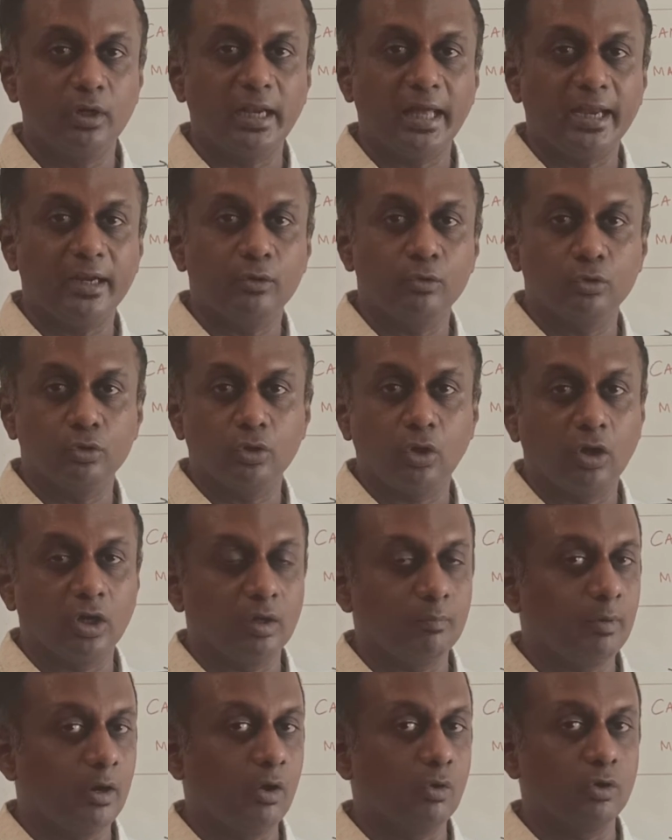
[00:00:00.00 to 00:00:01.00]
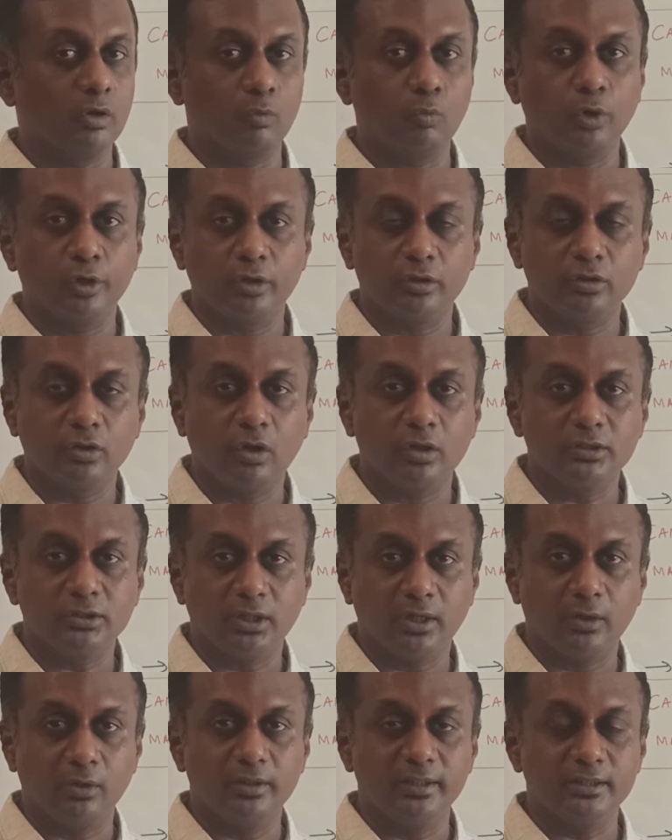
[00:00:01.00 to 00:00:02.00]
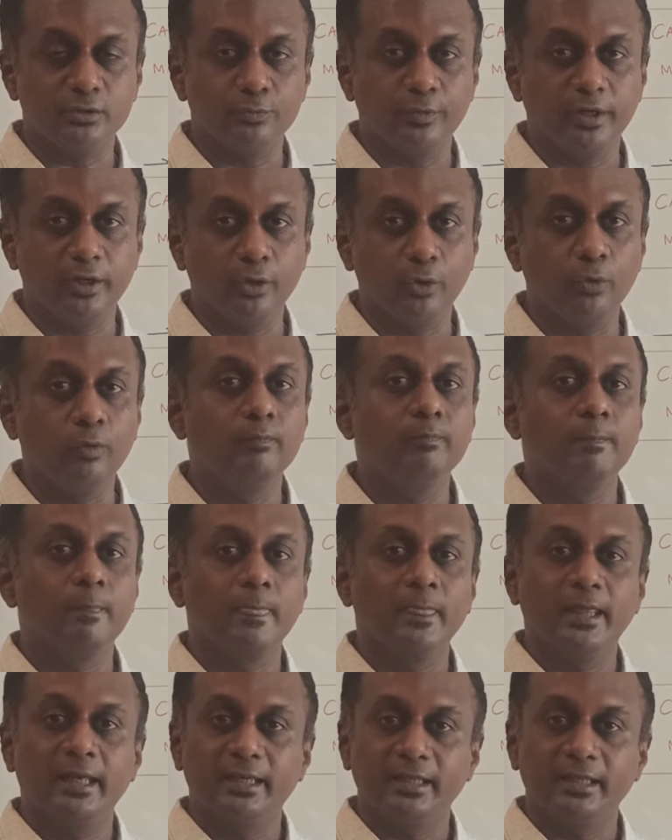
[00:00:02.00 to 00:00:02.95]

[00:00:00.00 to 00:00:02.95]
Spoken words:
would like to talk about or what your thoughts are on this video.